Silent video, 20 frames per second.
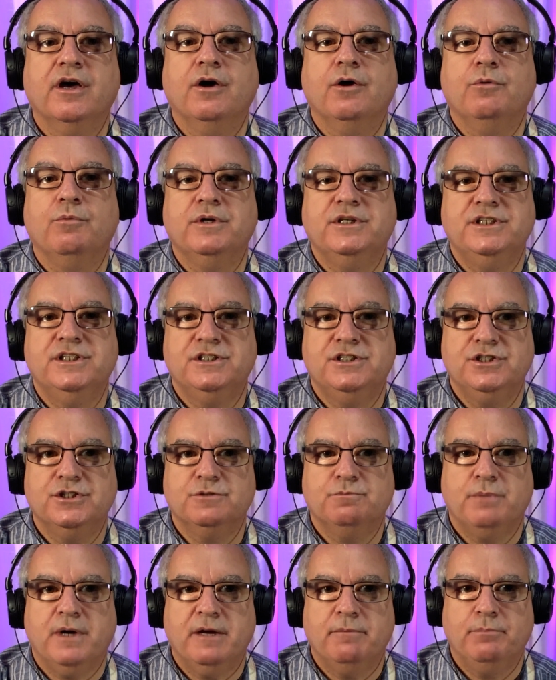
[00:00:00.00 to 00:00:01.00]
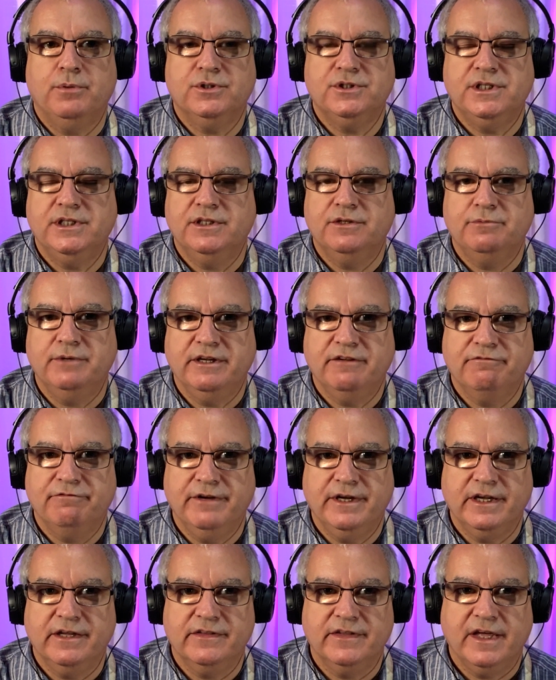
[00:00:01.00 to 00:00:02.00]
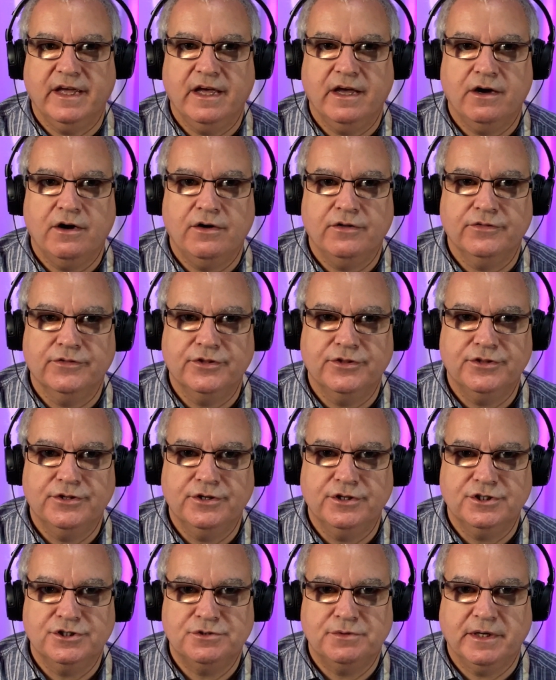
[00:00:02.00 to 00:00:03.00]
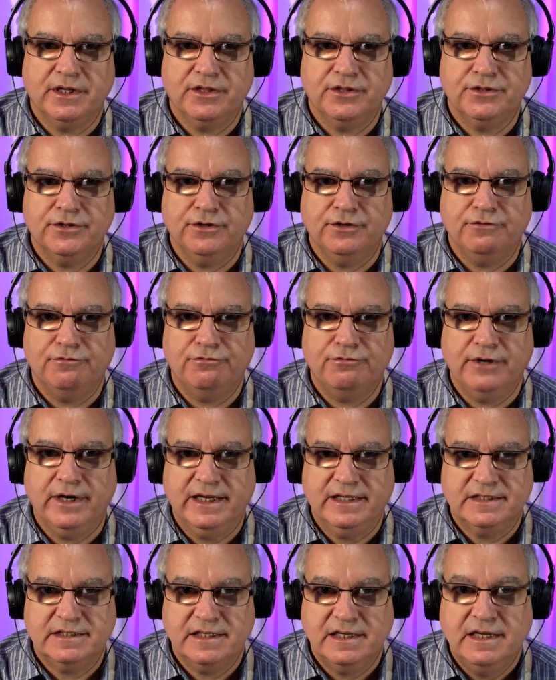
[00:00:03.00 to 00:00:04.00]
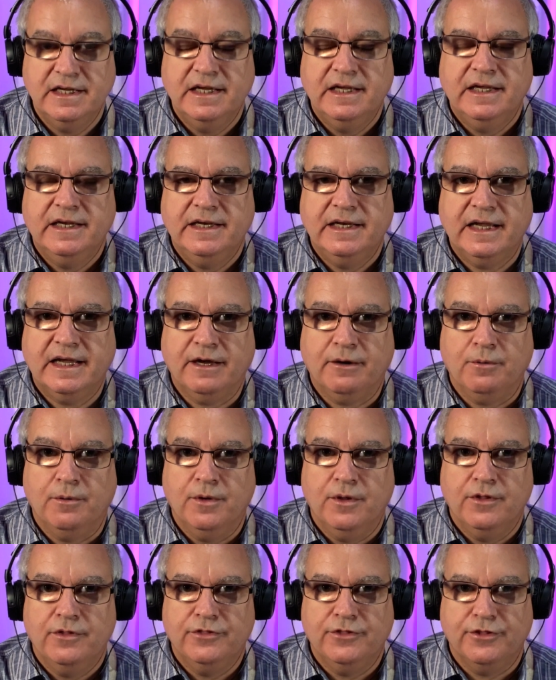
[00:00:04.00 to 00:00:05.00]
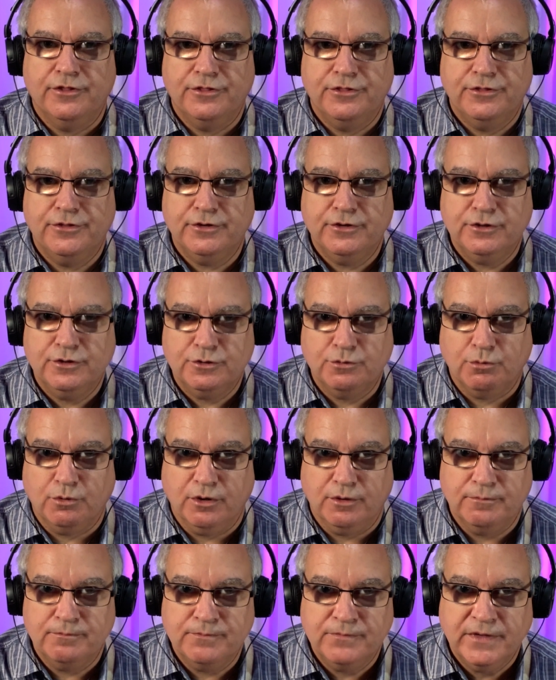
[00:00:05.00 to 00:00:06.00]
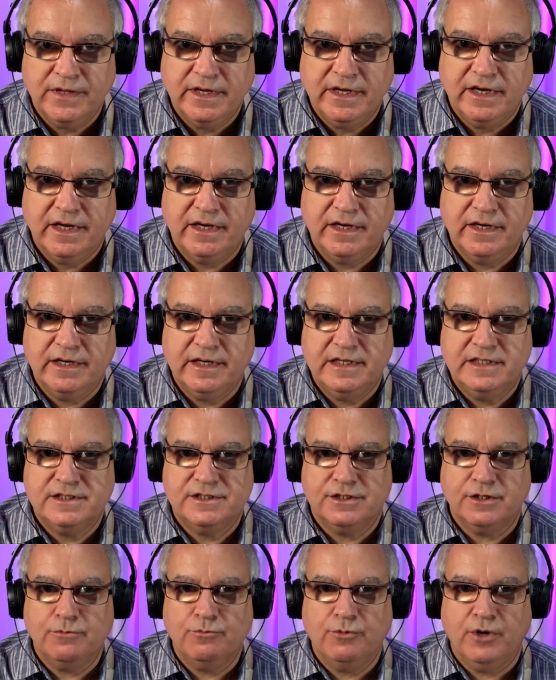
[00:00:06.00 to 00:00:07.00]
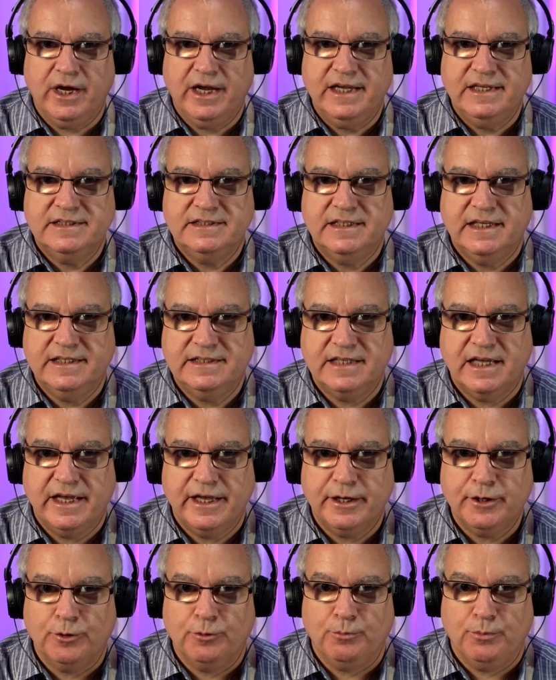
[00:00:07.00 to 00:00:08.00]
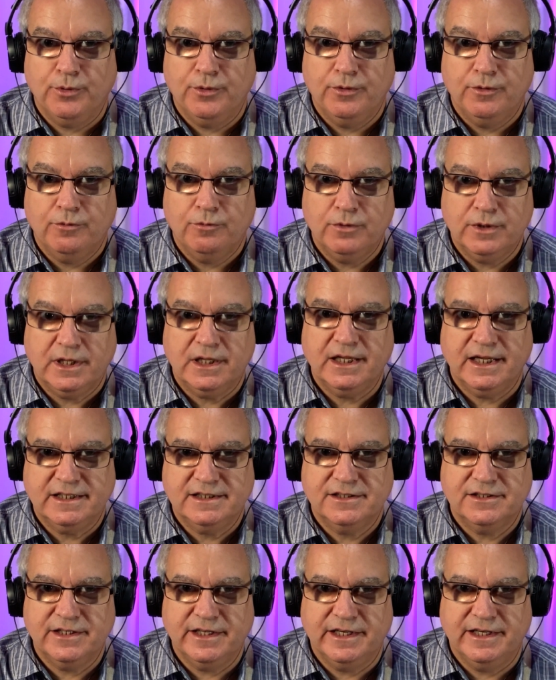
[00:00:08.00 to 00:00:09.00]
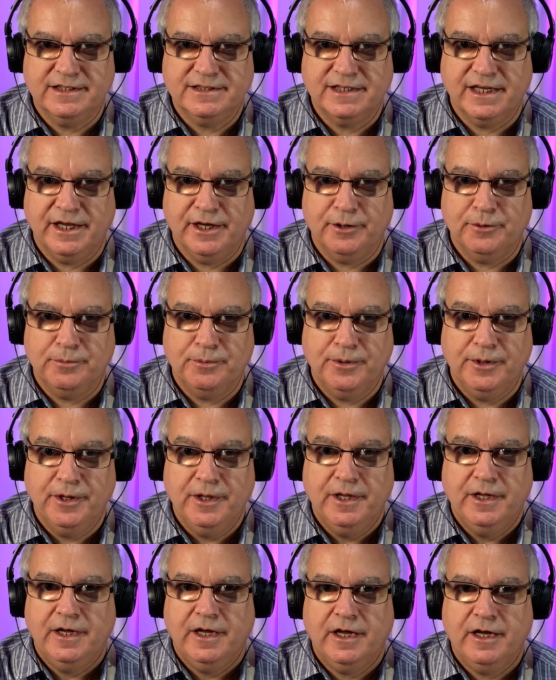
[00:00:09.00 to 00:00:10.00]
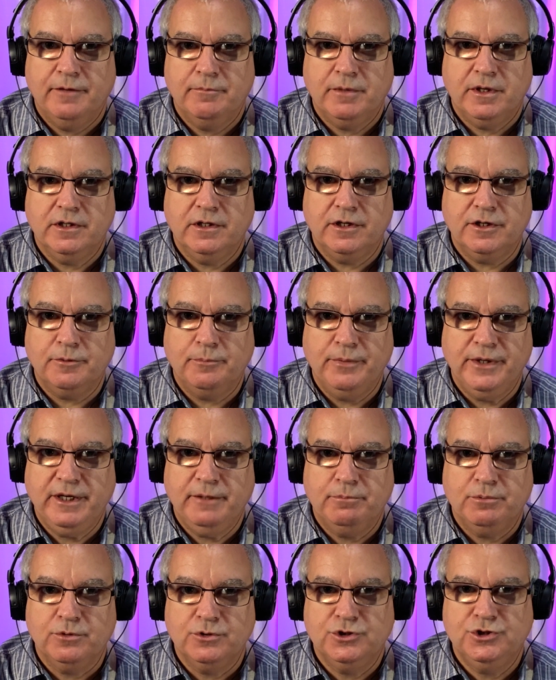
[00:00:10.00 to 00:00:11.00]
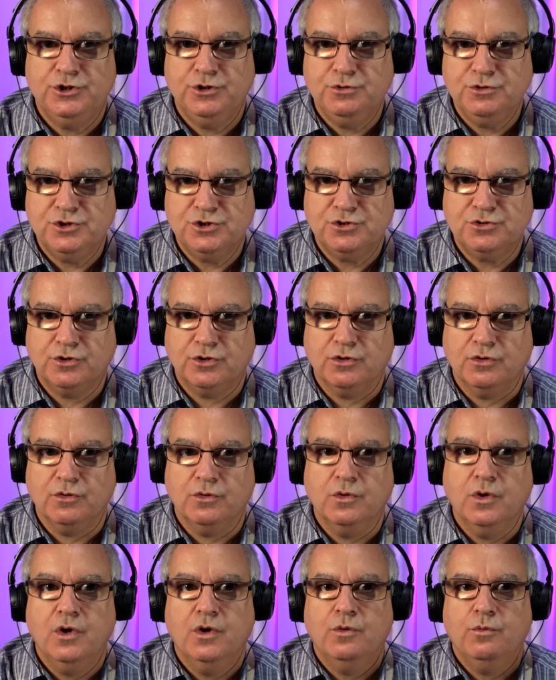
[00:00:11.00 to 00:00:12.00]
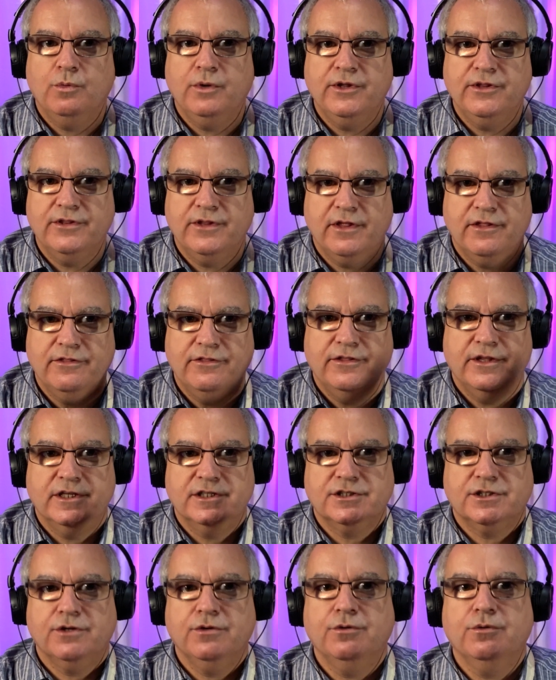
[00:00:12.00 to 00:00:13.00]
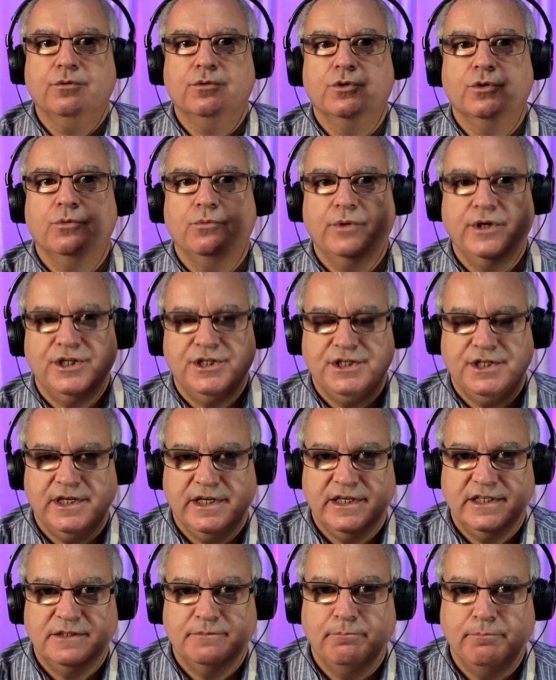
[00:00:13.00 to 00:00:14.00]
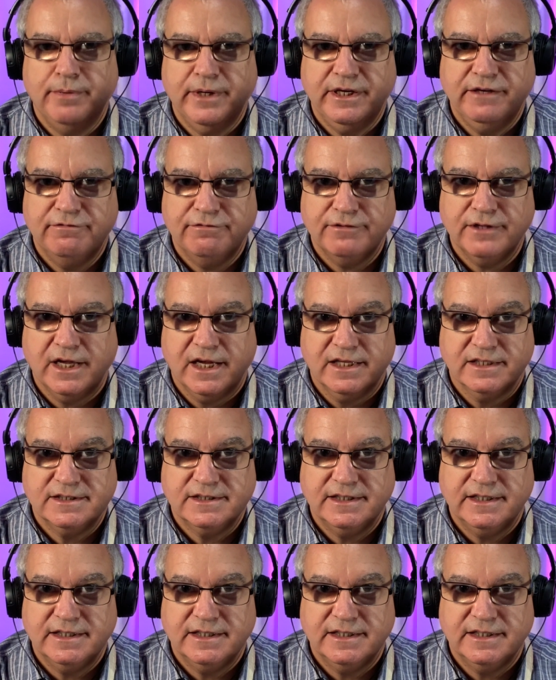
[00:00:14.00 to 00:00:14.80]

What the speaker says: which is just by putting the ring finger there on the 3rd string, 3rd fret. Now, the third one, in some ways, is a help. Well, I like to think it's a help. A lot of people do struggle with this chord, which is B flat,